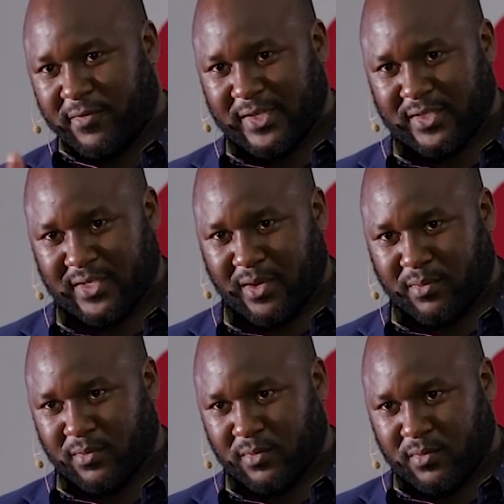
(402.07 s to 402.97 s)
first
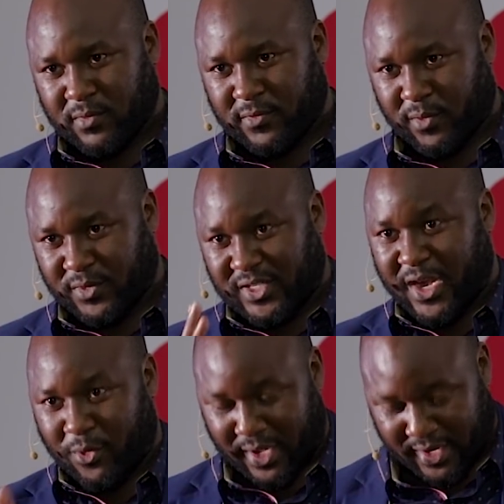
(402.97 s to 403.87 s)
term, from
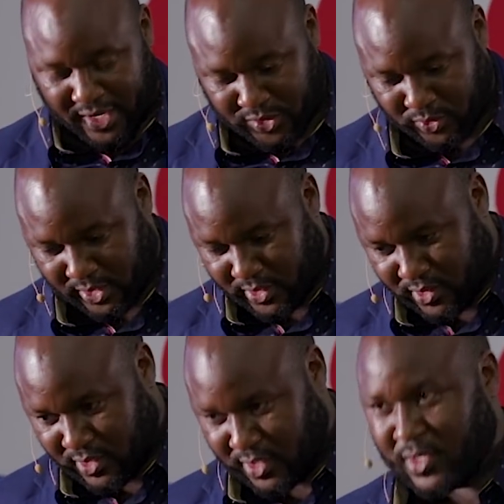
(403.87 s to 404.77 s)
January actually,
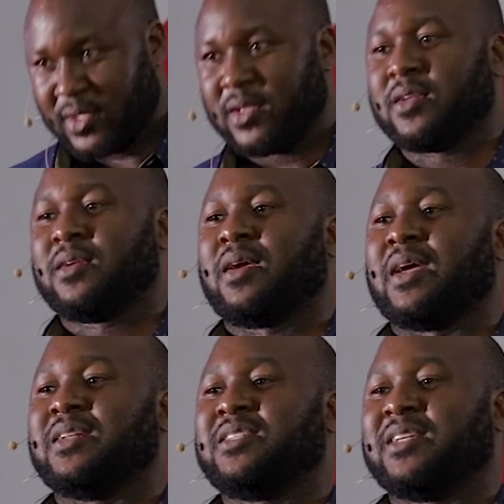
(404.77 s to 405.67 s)

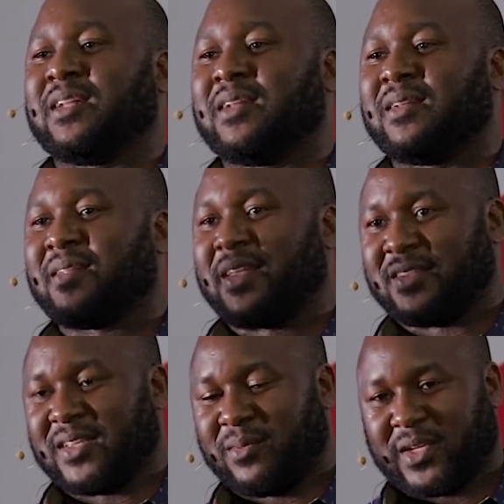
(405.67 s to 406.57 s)
until
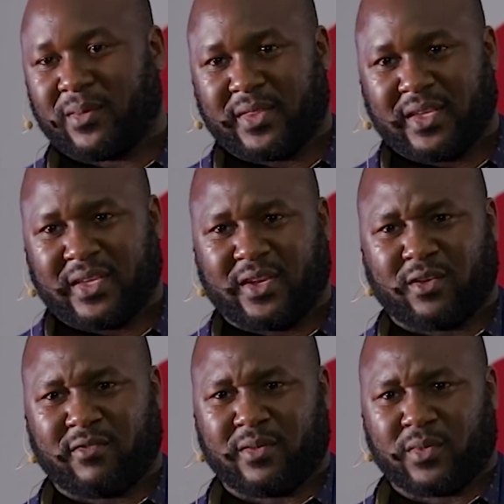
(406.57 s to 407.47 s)
exam time, I think in
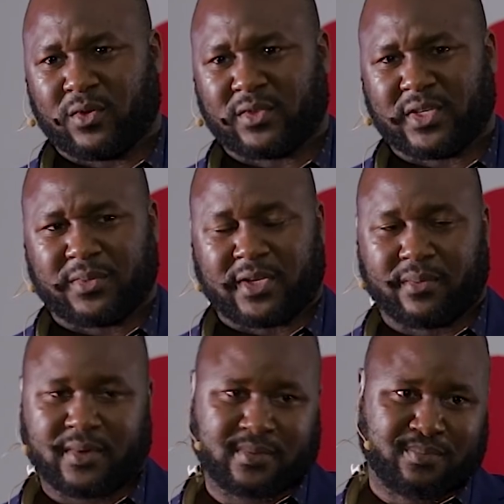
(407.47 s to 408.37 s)
November or
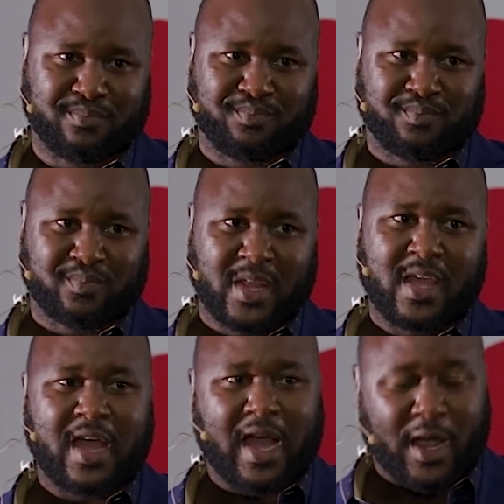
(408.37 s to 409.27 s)
September.
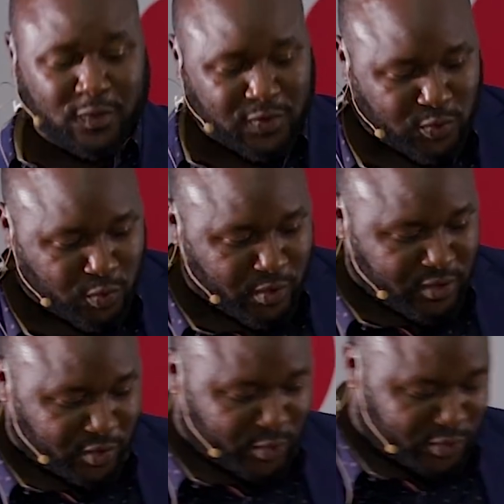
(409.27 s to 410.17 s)
I used to
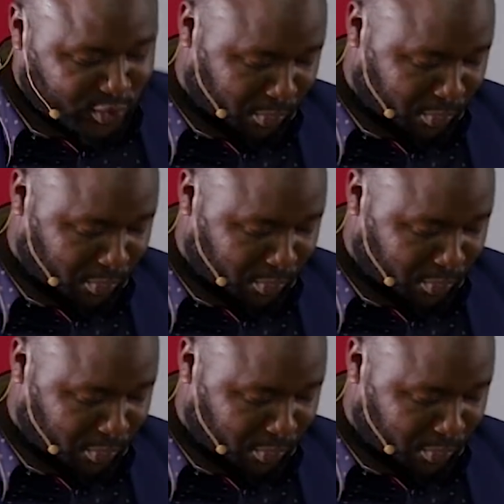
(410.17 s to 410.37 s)
introduce